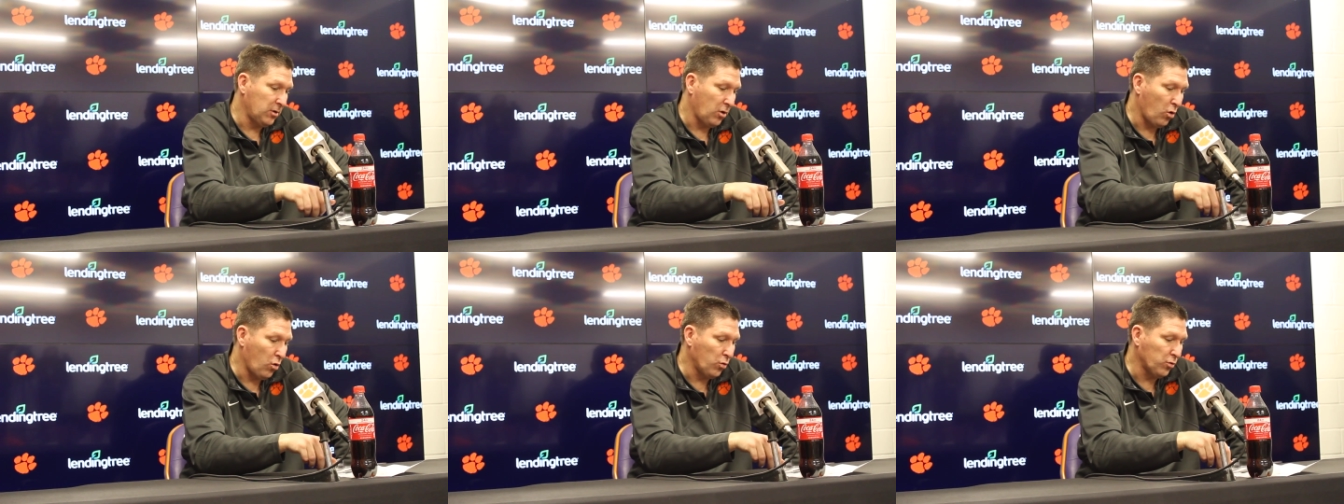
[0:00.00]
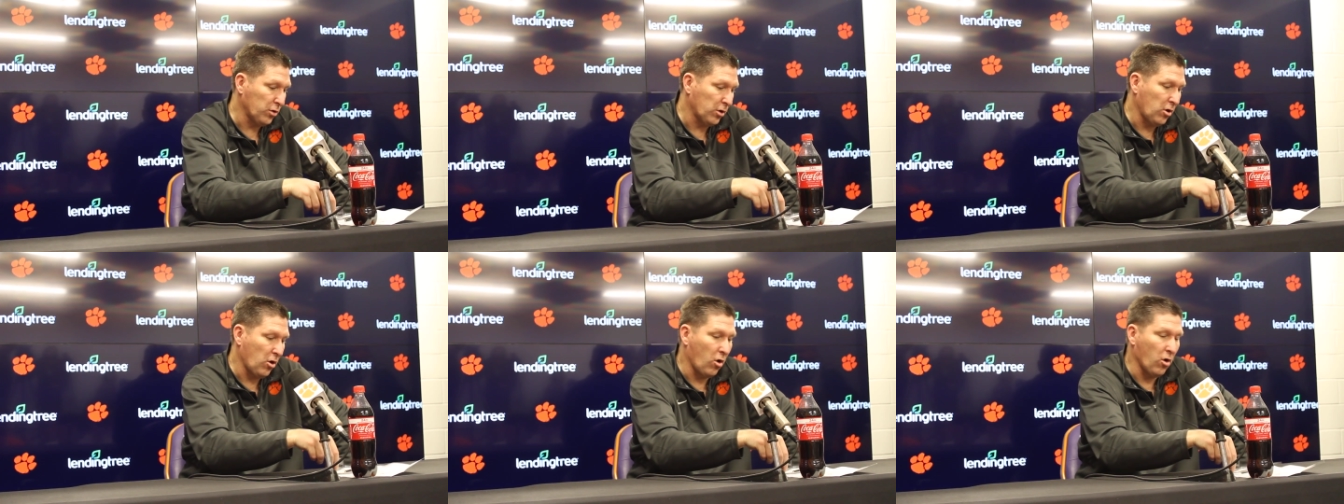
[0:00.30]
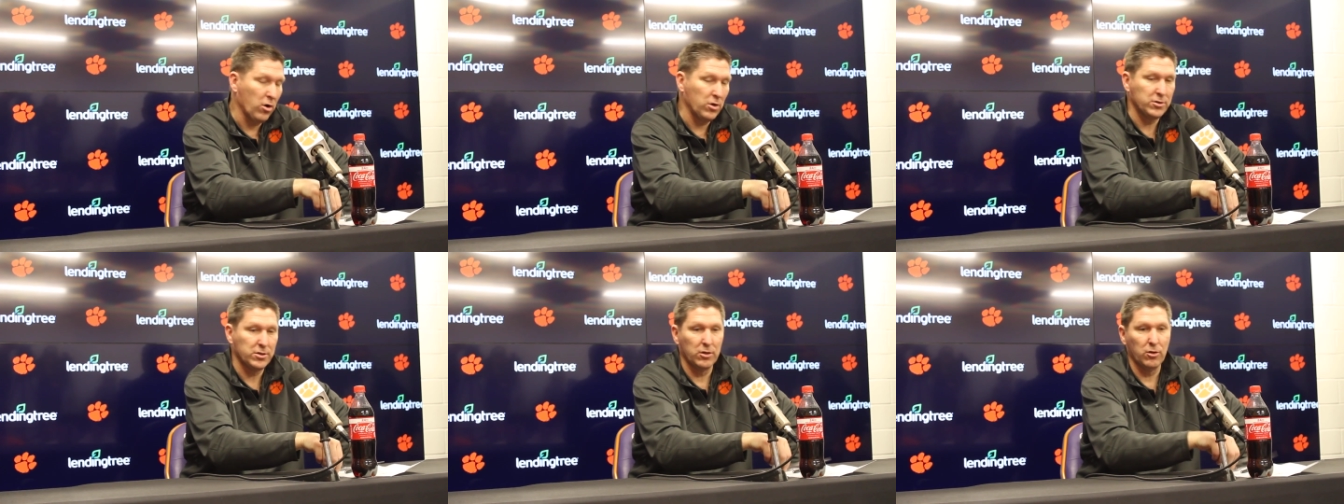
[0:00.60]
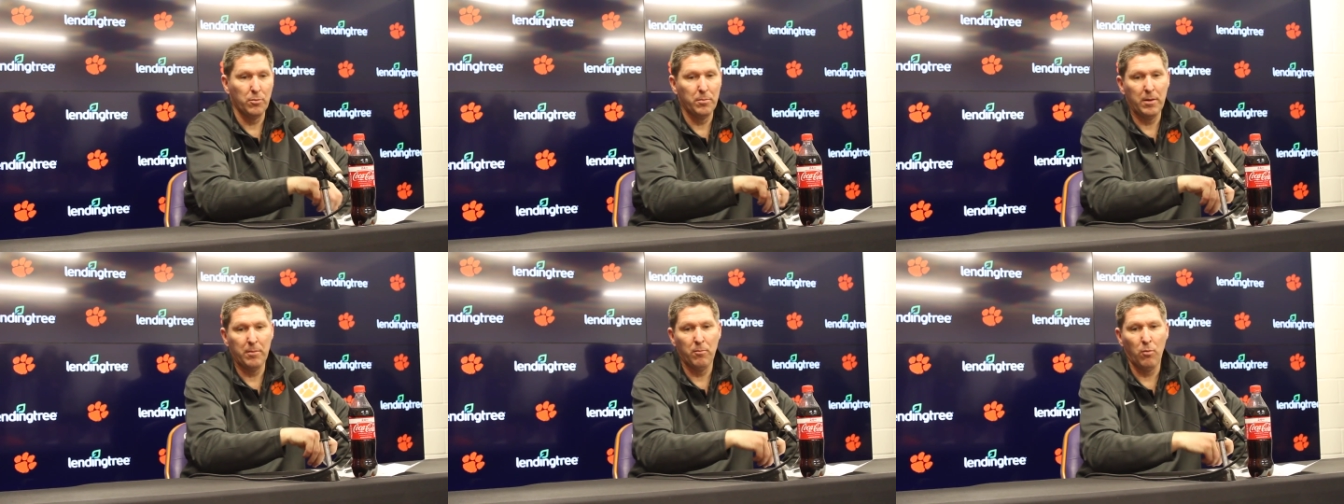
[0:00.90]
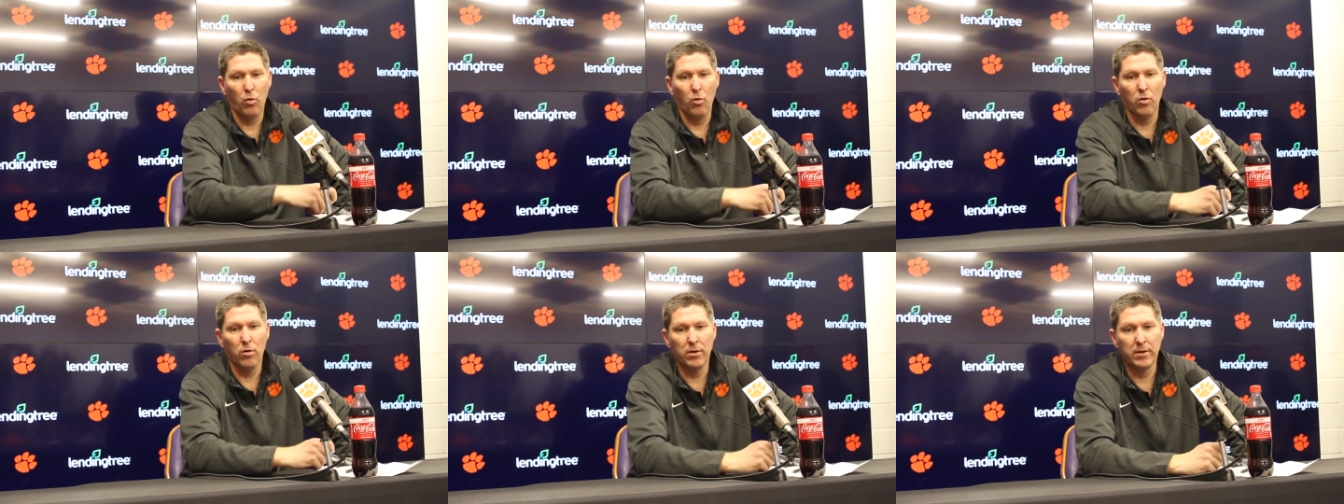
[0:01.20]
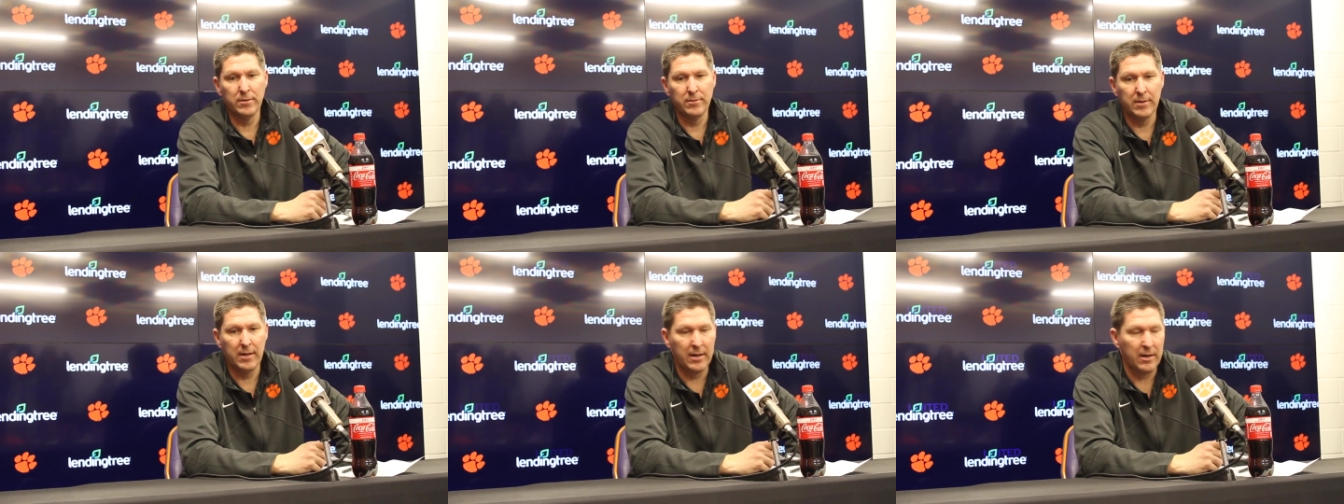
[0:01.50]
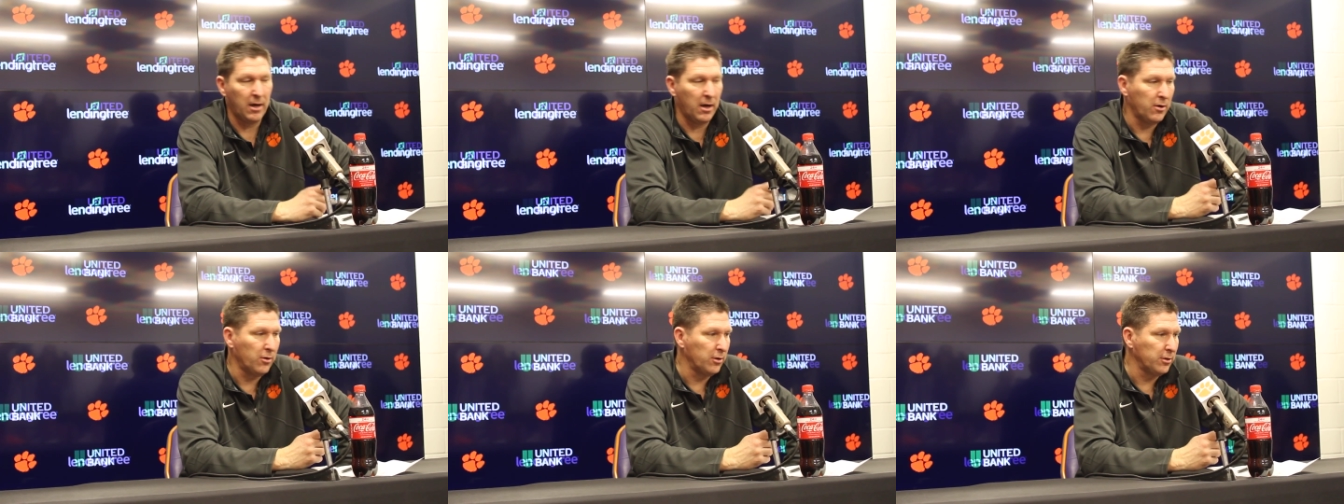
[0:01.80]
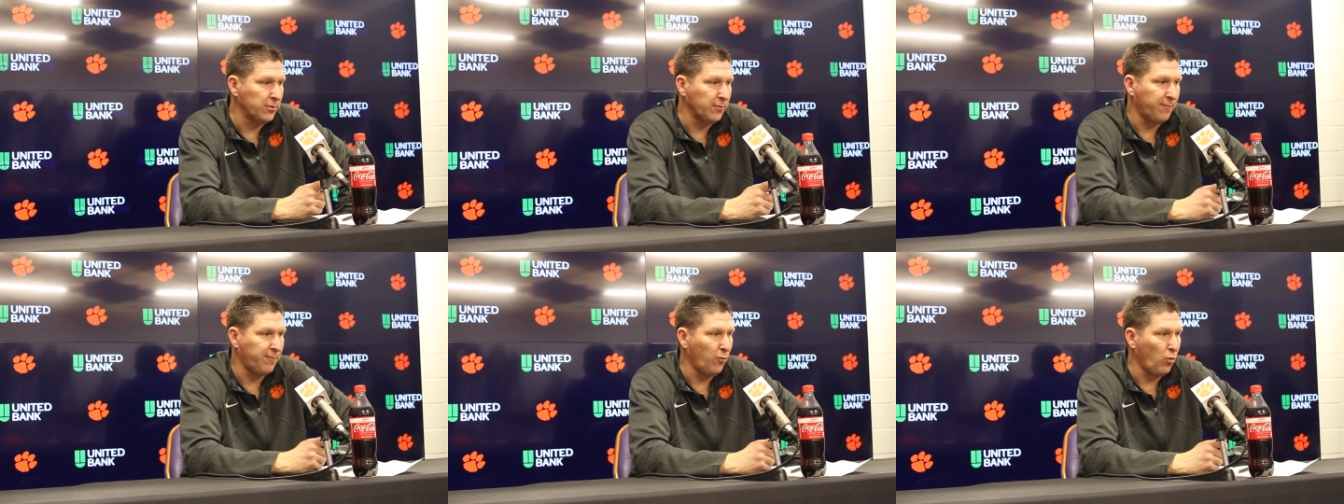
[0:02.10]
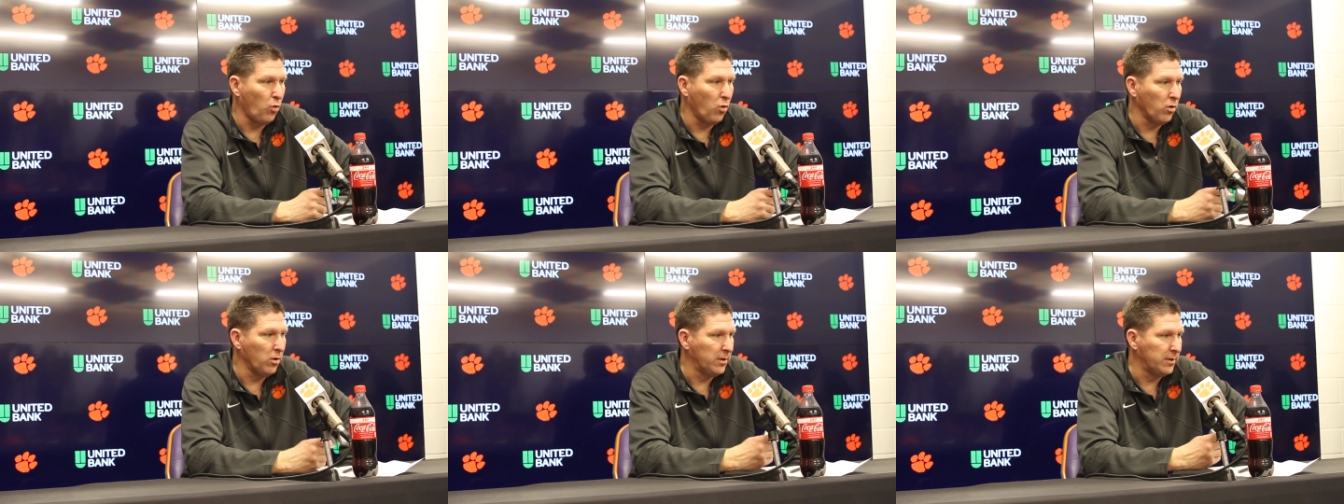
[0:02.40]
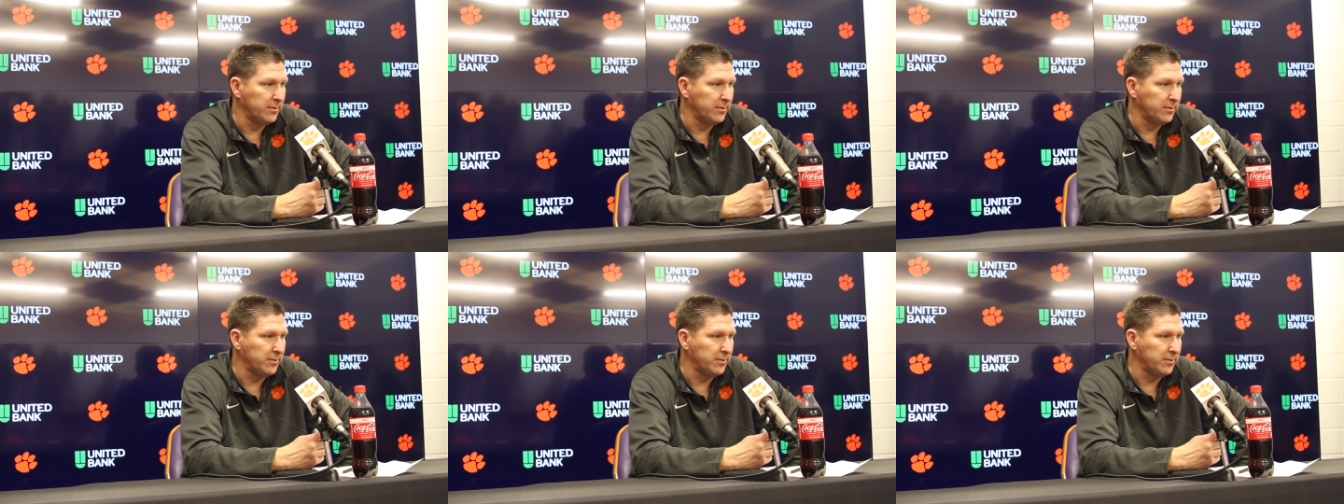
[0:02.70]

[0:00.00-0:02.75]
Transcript: older guards a little bit more and, and Hunter at the four.